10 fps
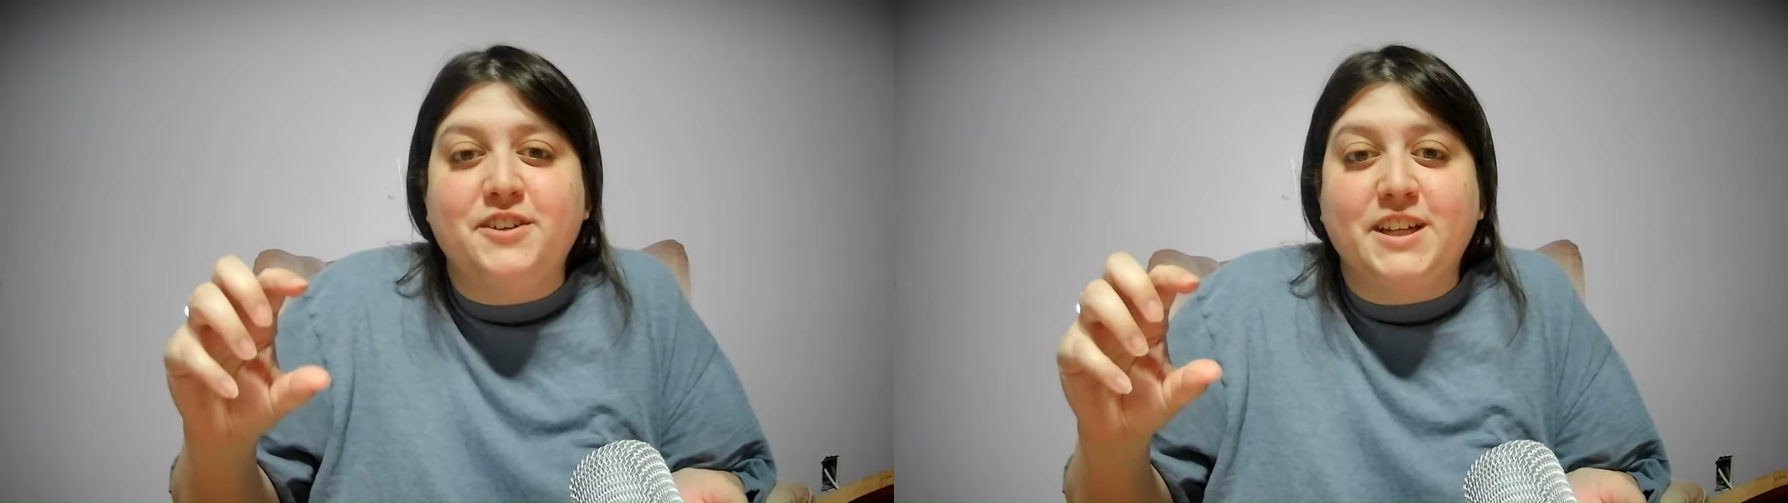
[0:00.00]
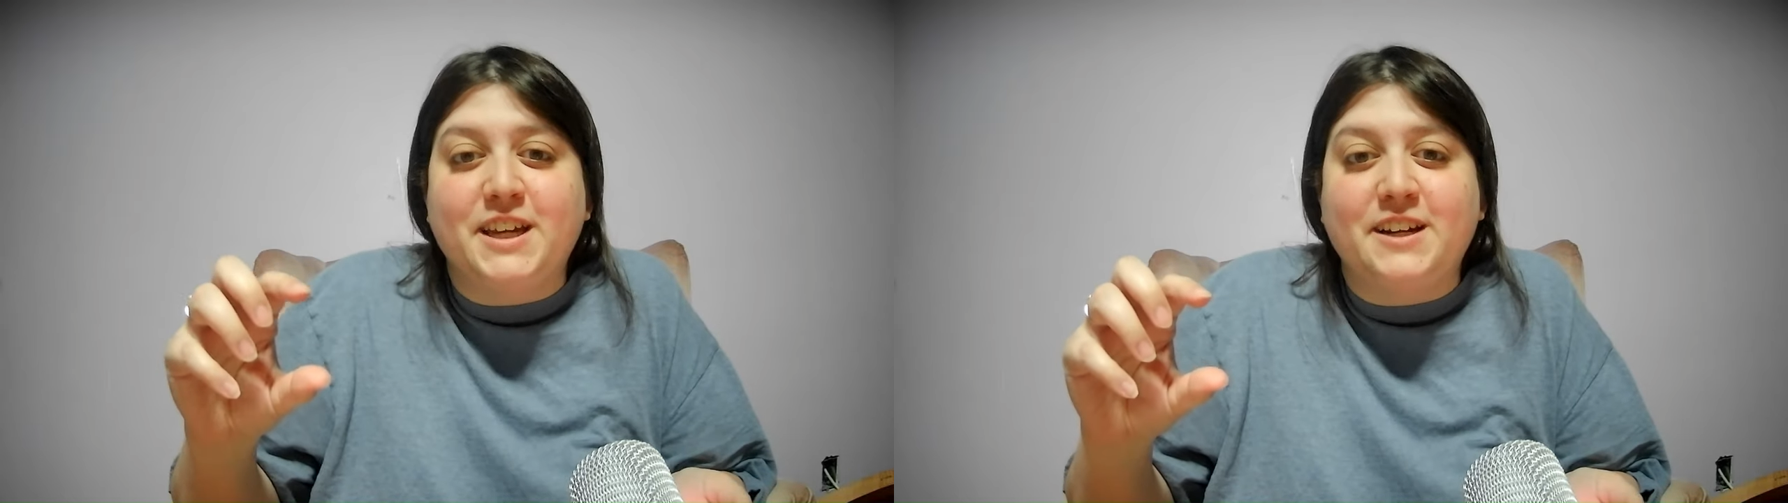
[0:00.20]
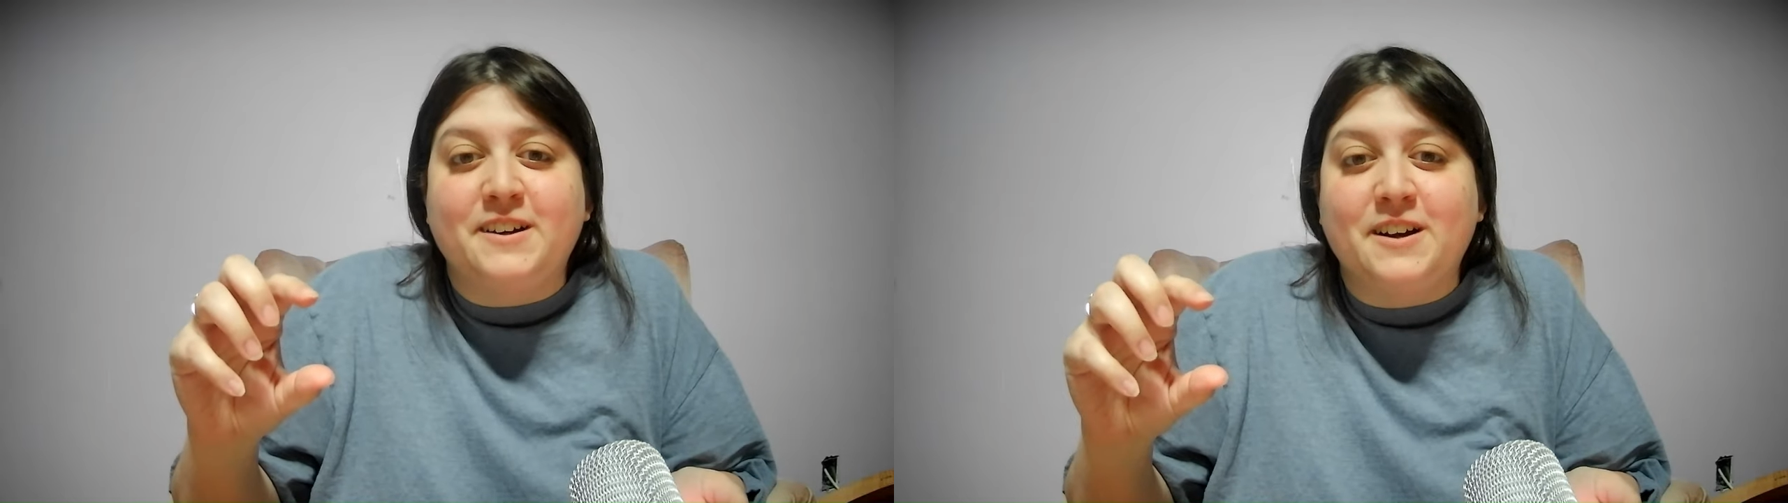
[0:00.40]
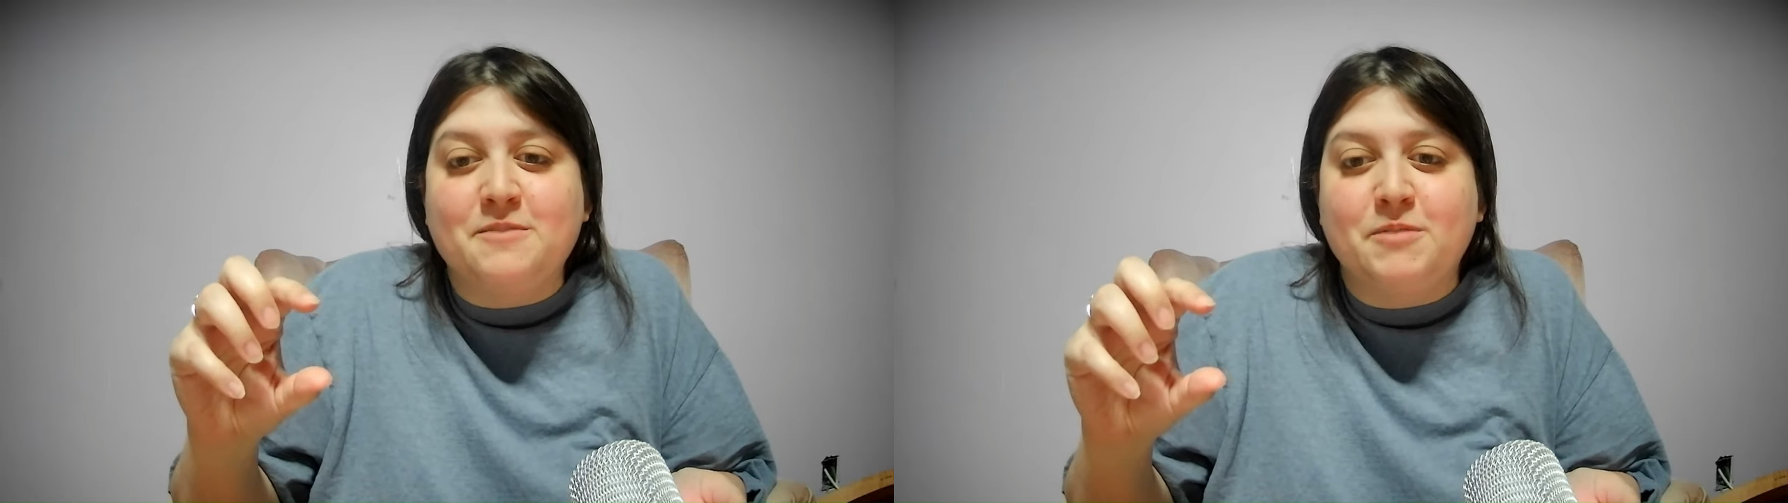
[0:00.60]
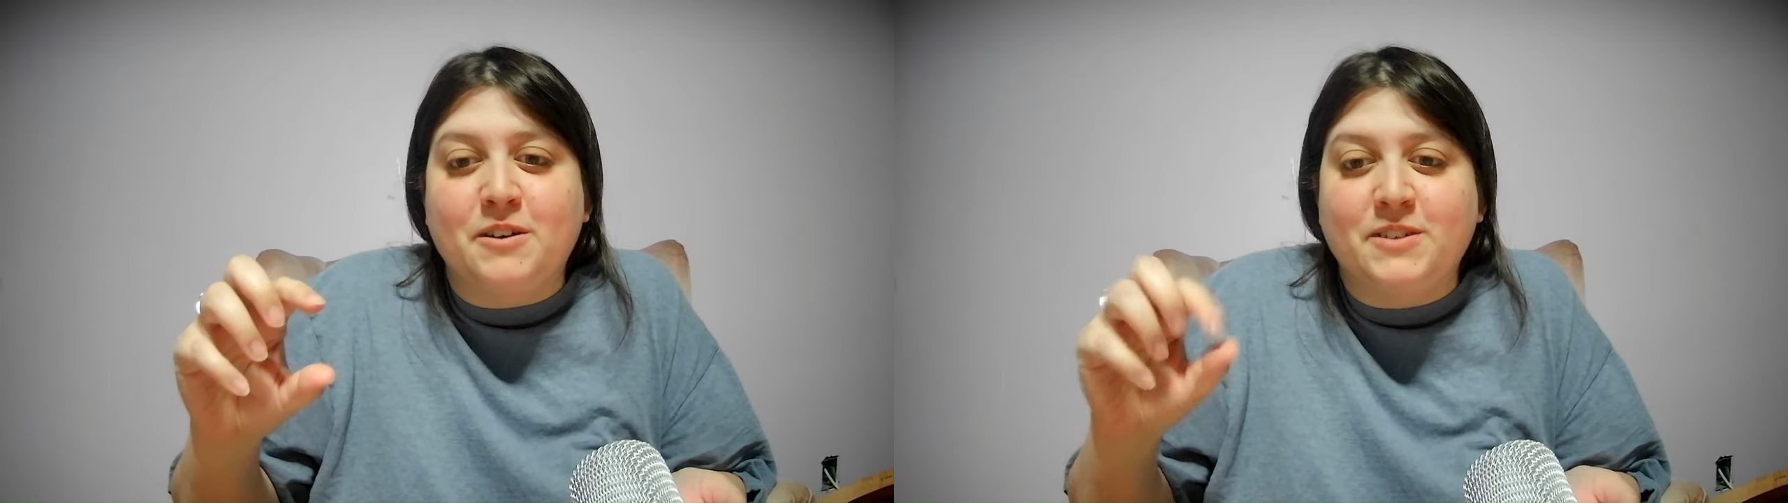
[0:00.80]
freaking her
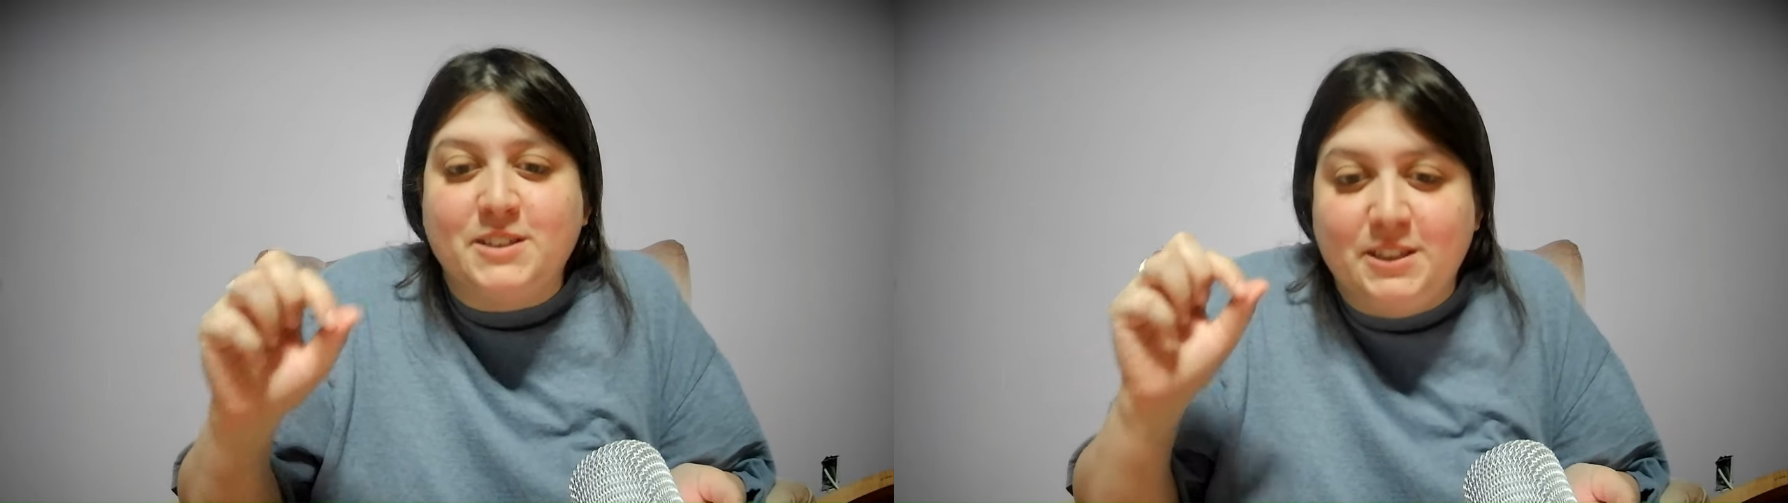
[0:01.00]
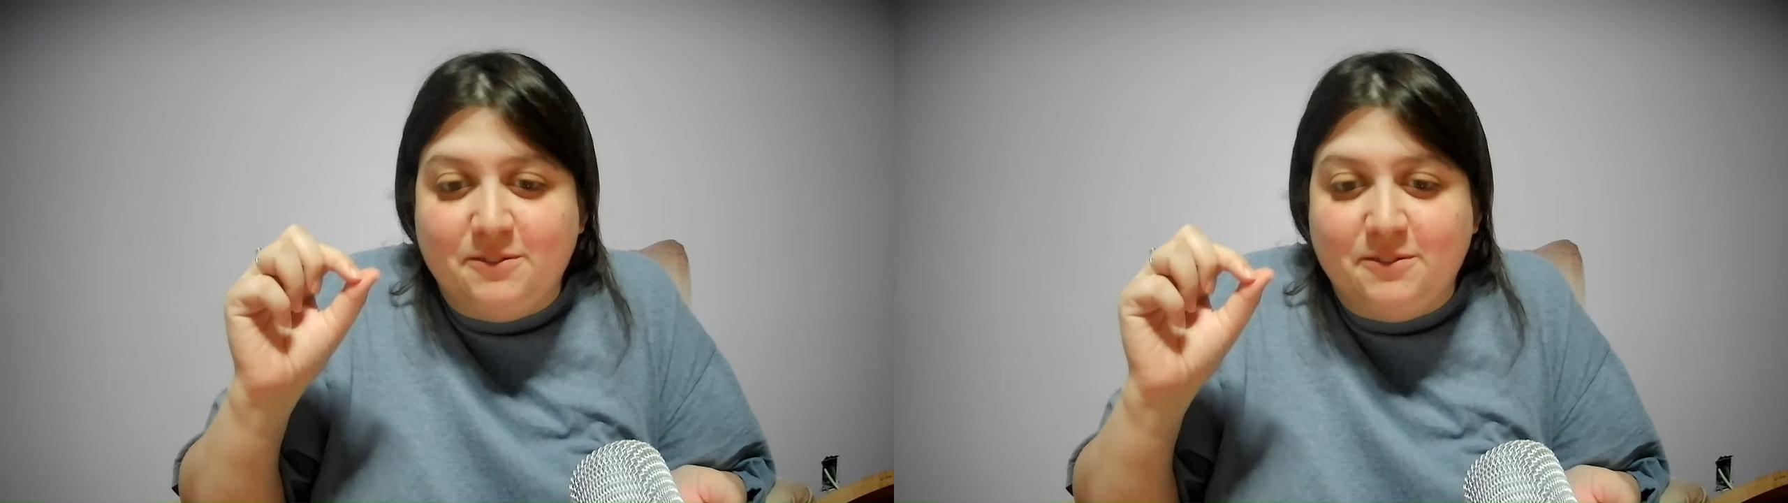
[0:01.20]
out more when she